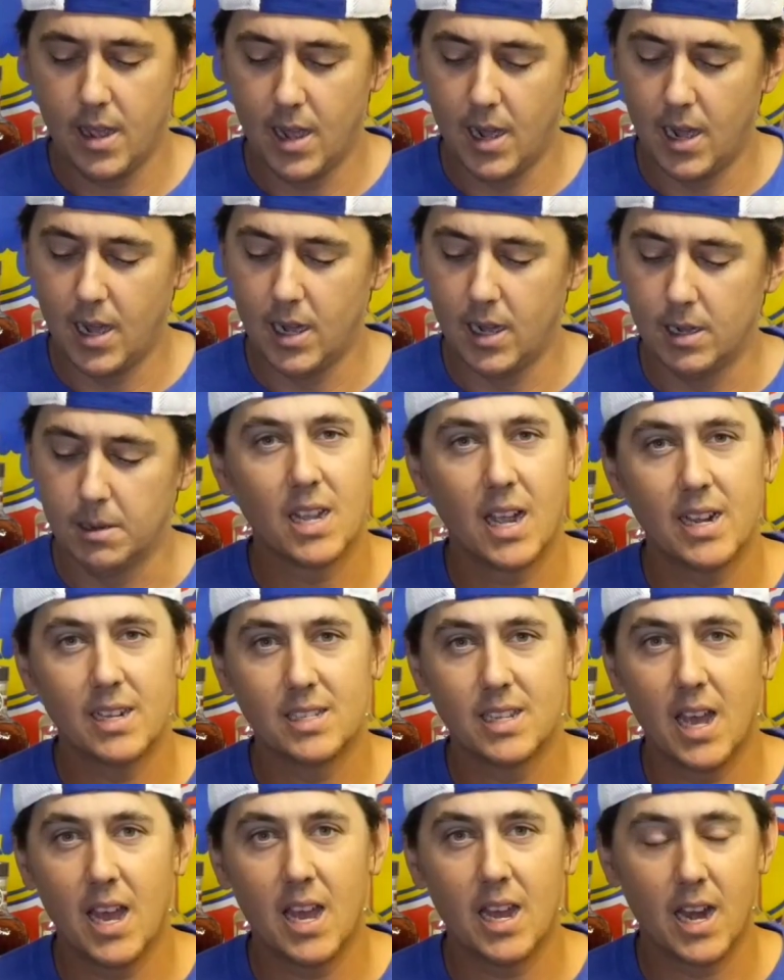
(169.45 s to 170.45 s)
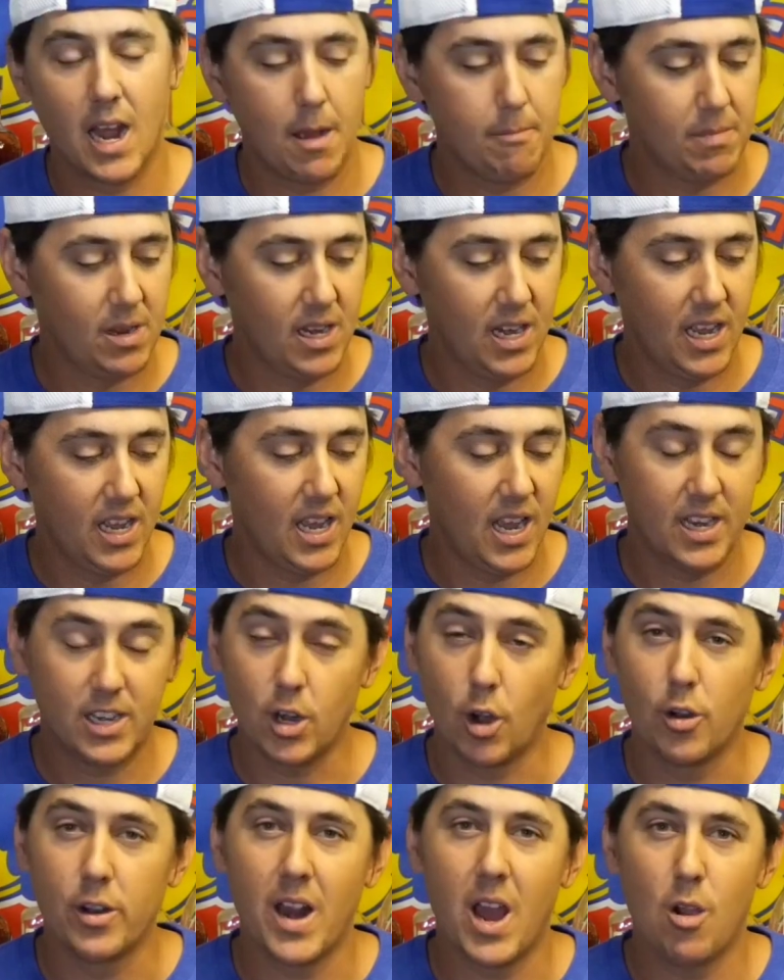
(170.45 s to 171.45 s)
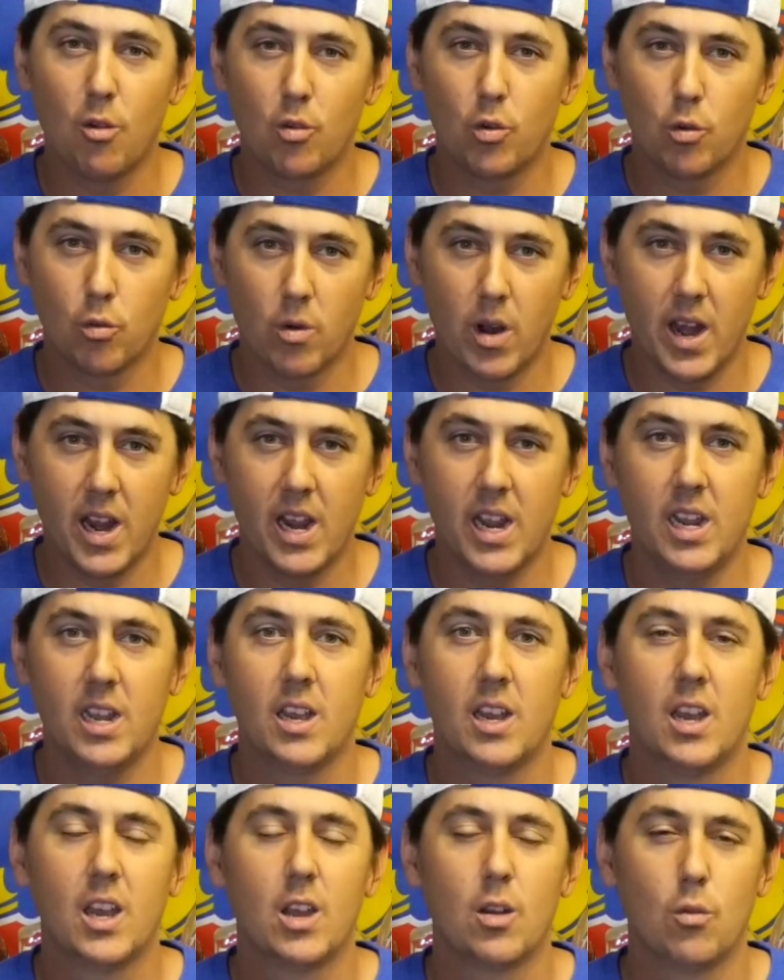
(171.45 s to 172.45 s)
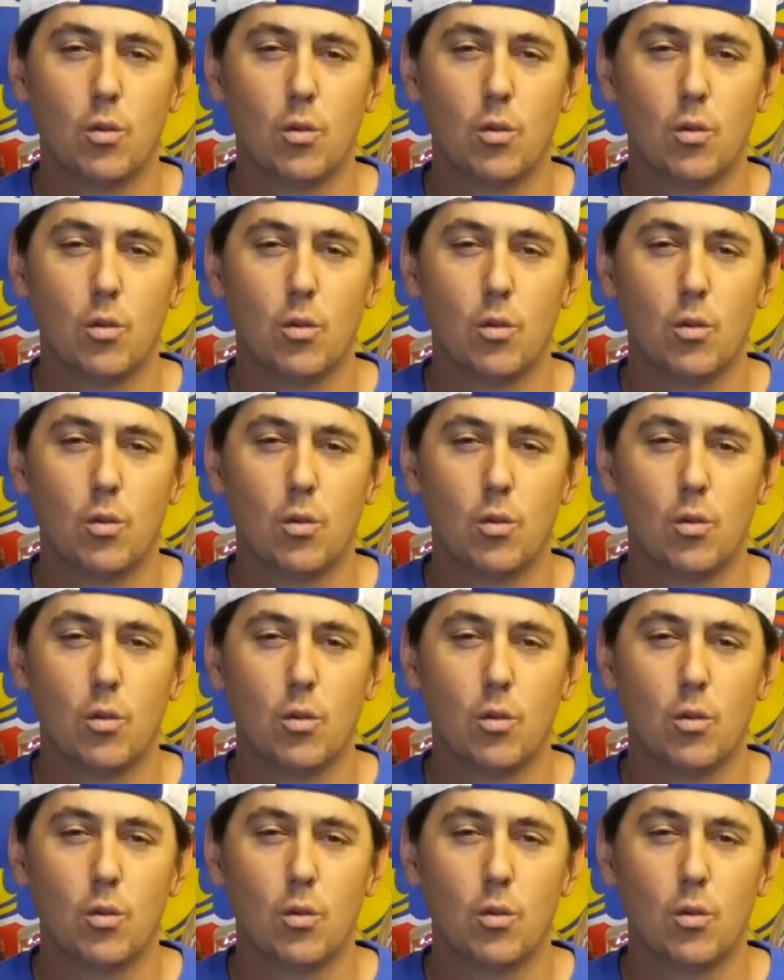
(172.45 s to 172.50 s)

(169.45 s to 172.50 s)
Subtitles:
Besides that, I mean, it turned out great.